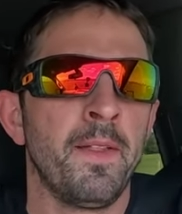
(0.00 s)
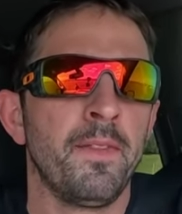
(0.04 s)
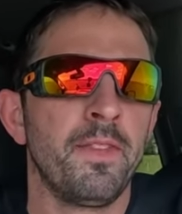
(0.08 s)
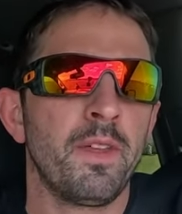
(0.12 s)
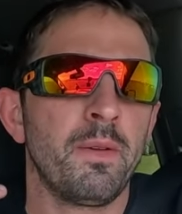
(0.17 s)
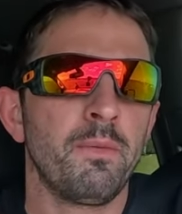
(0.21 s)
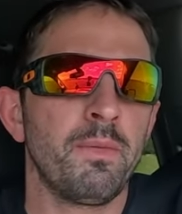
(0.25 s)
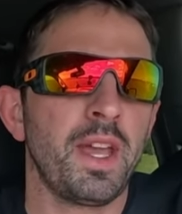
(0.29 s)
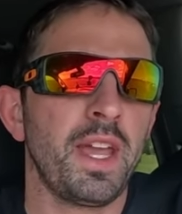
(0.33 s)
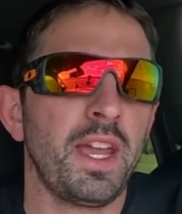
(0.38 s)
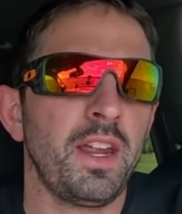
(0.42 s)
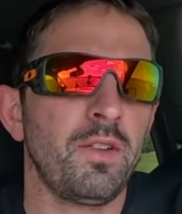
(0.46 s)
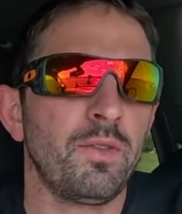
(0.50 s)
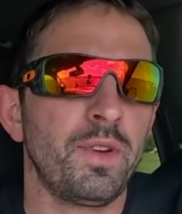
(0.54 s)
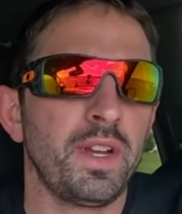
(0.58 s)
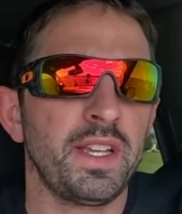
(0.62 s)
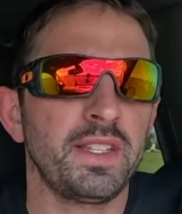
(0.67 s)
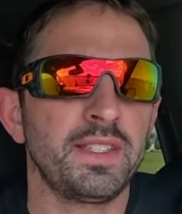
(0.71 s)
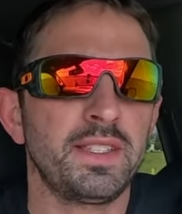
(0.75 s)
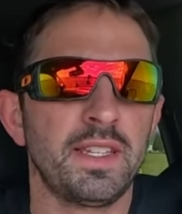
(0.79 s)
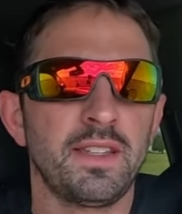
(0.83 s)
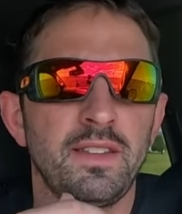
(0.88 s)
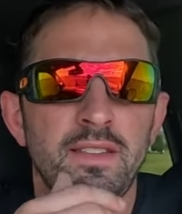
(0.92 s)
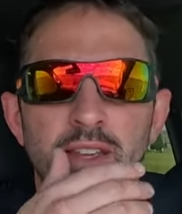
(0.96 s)
The main
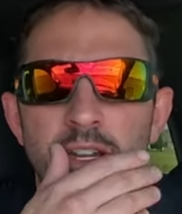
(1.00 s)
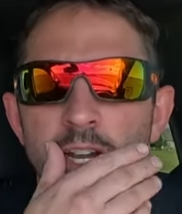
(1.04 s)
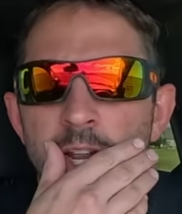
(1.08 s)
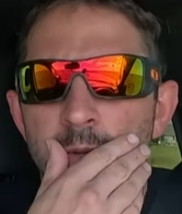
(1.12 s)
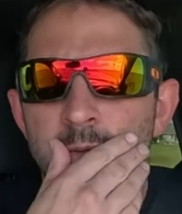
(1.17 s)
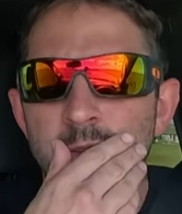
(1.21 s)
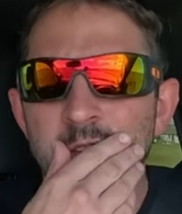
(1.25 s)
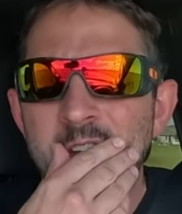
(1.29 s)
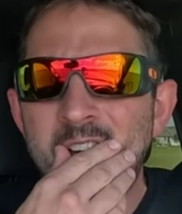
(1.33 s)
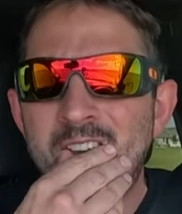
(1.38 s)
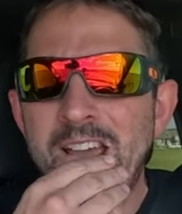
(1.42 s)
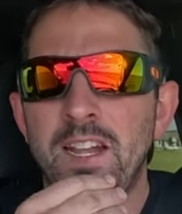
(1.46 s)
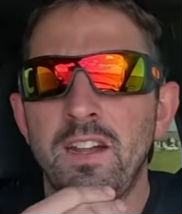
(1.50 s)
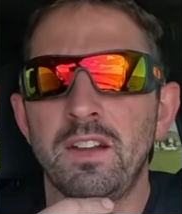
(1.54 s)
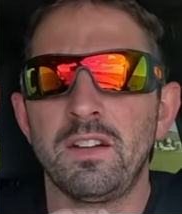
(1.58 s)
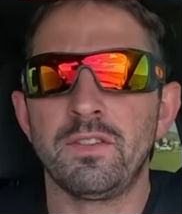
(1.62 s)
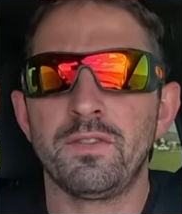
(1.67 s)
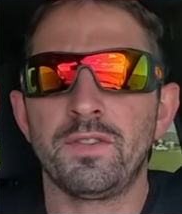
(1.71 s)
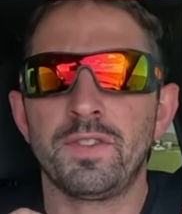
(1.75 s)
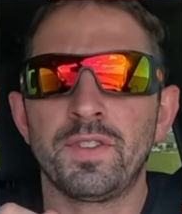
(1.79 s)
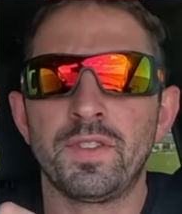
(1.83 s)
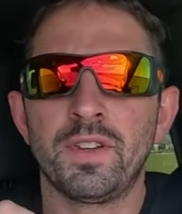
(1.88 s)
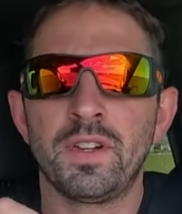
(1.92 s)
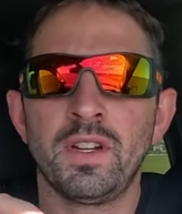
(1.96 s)
reason that I'm kind
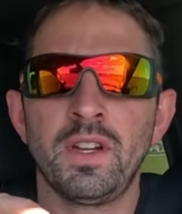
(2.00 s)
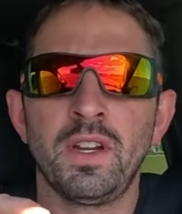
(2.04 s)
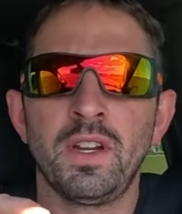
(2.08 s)
of